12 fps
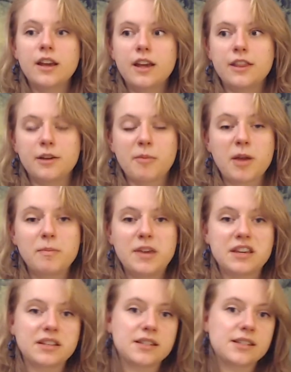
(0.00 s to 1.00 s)
There might be
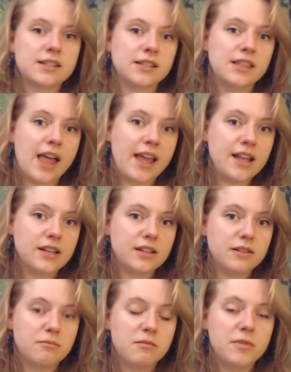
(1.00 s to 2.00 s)
a slight
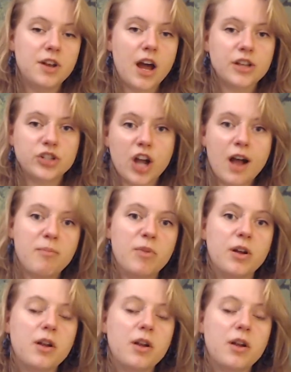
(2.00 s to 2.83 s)
nudge up,